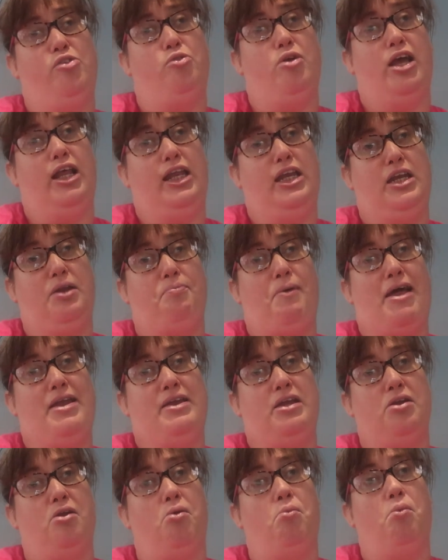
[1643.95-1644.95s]
really
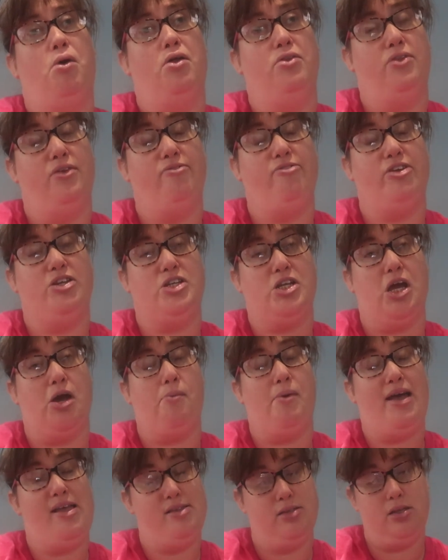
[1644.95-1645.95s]
depending on what the video
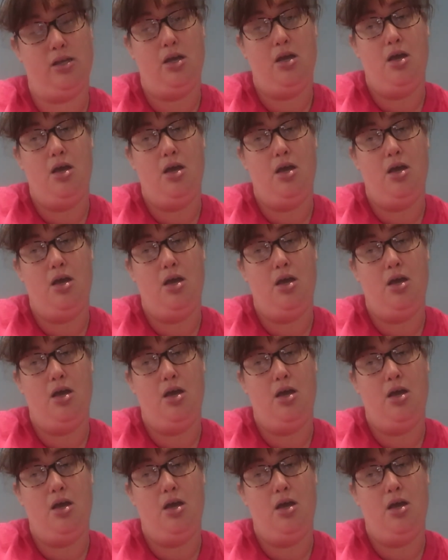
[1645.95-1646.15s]
is,